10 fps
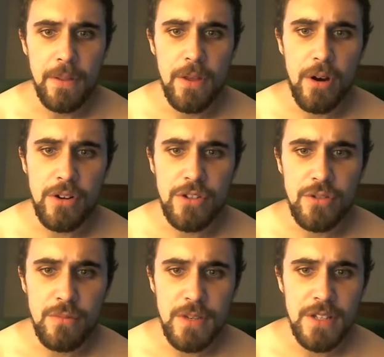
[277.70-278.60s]
There are
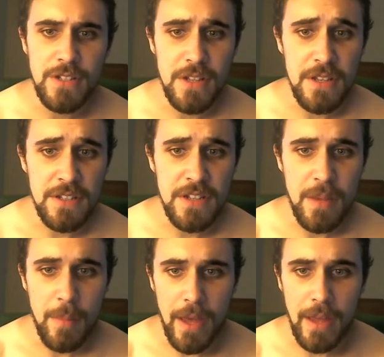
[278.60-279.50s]
two means to the
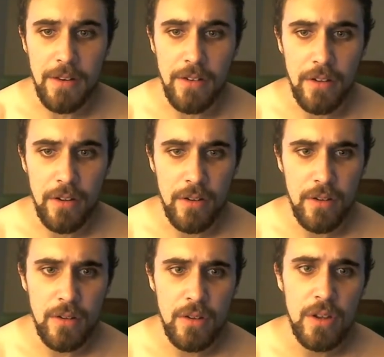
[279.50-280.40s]
same end,
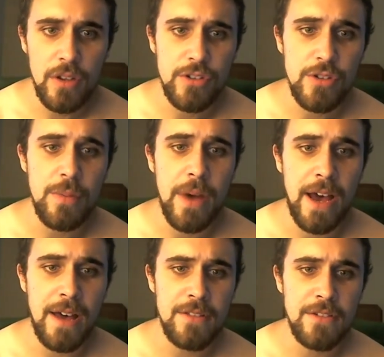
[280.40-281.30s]
two
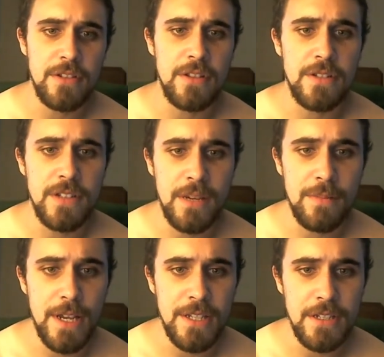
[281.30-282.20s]
paths to the
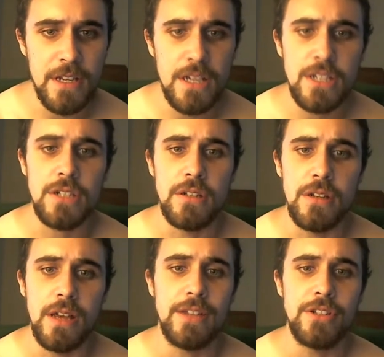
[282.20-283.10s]
same
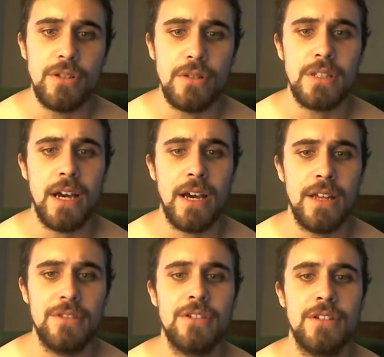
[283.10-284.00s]
destination, and two
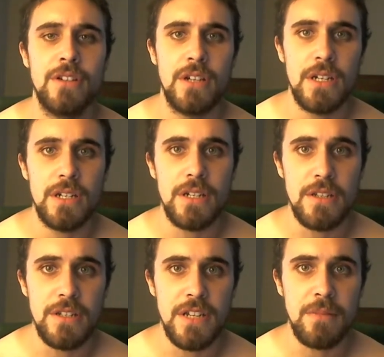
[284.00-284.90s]
sides to
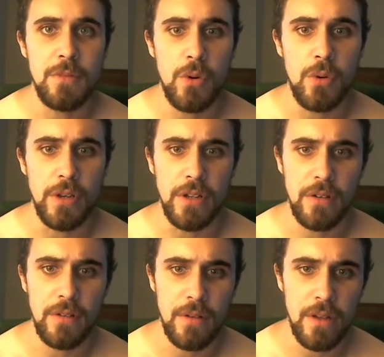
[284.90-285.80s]
the same coin.
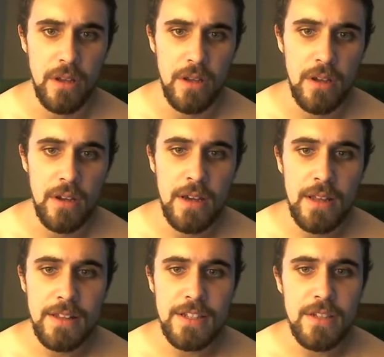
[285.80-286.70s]

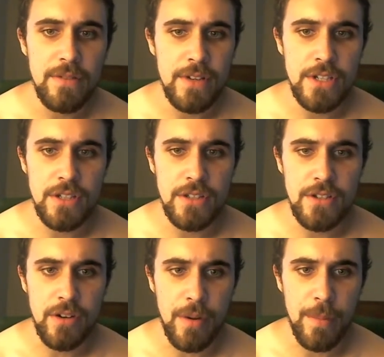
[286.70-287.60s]
These
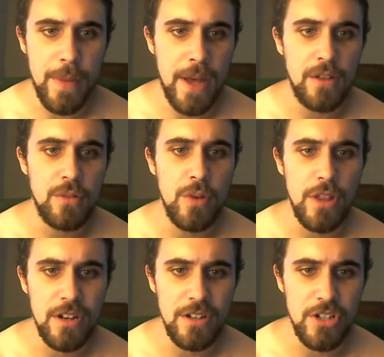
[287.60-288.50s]
divisions are embedded
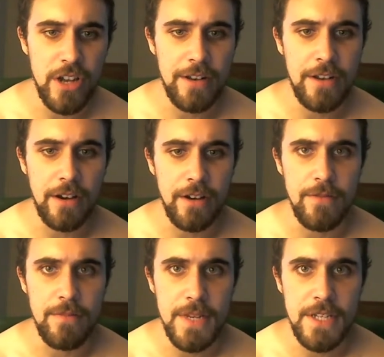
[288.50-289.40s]
with an agenda
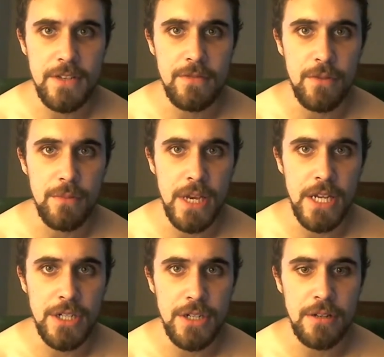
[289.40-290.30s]
of
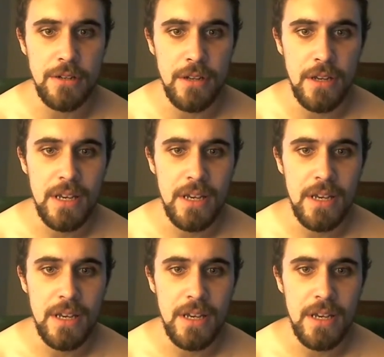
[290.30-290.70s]
misinformation,